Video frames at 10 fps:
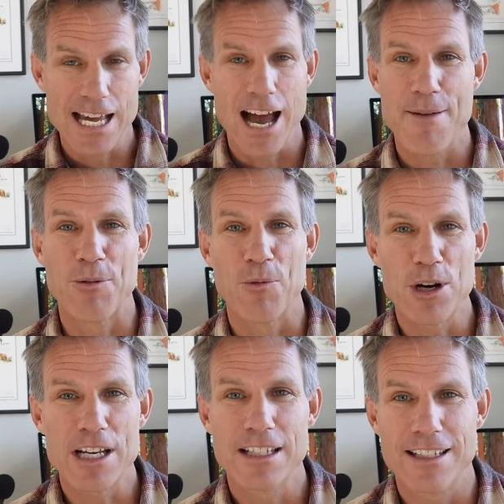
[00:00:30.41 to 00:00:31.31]
I've been
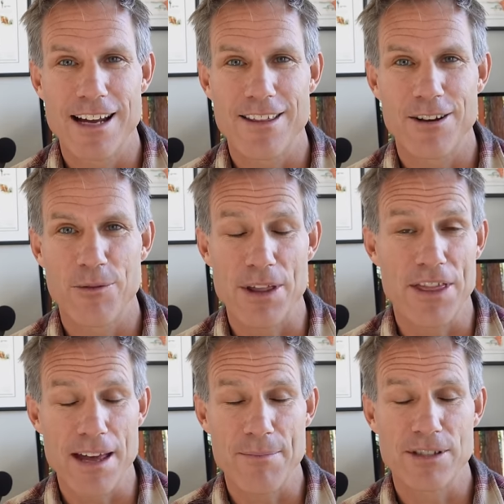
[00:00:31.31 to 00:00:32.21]
working together
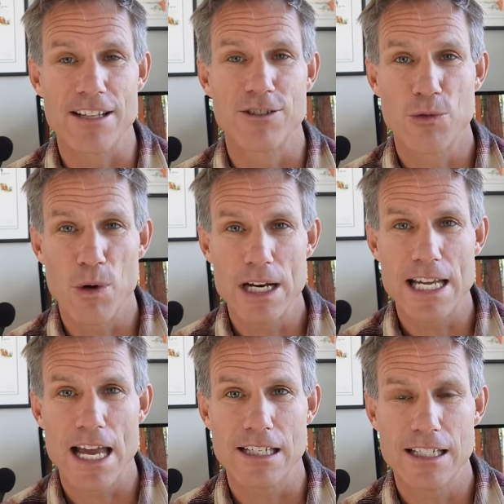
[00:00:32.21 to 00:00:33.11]
with them since
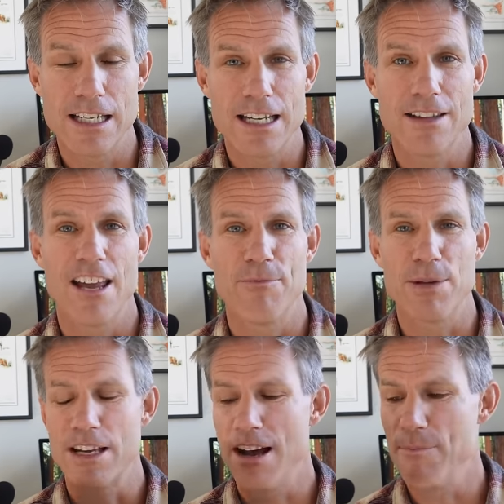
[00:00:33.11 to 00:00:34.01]
2018. They've
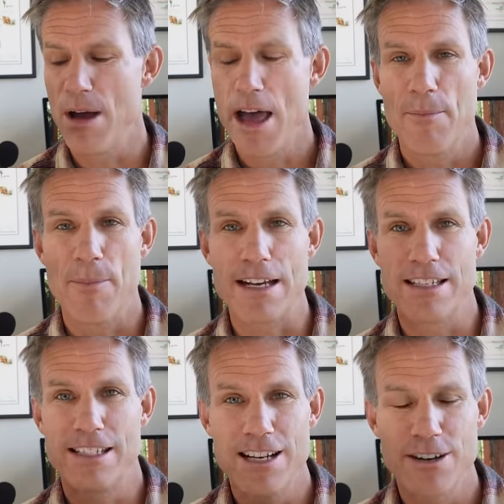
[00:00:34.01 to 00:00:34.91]
become my
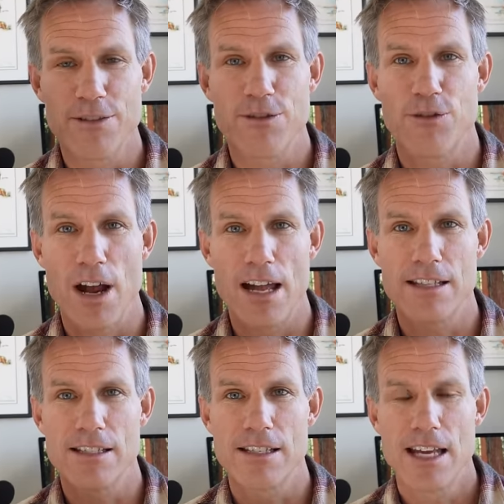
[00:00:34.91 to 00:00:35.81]
dear
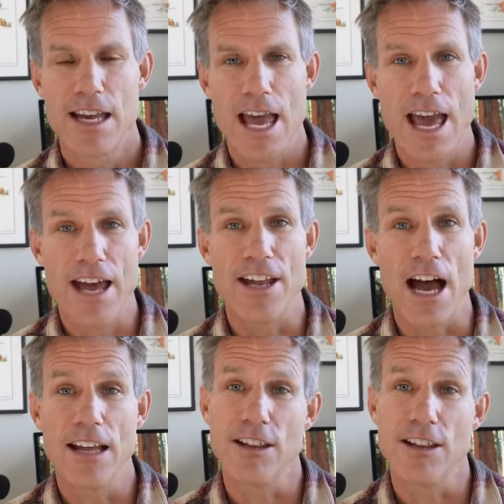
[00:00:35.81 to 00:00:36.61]
friends and I